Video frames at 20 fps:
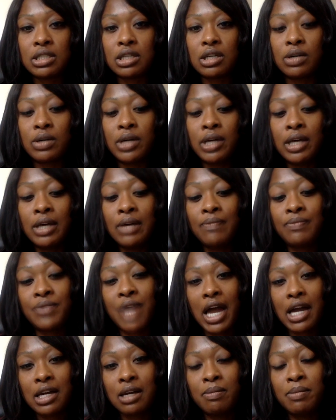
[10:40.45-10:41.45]
so
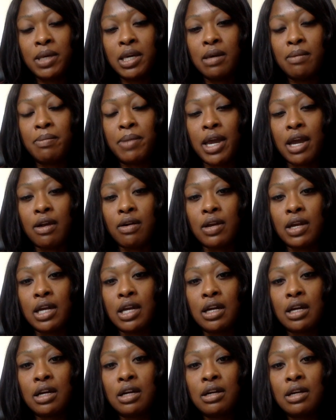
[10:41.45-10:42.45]
that could be a
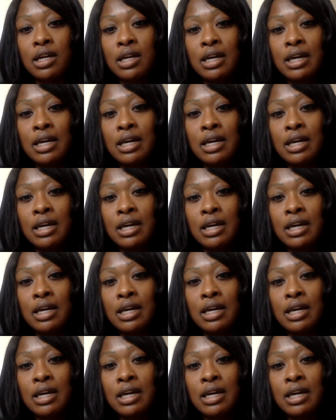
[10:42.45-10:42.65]
barrier.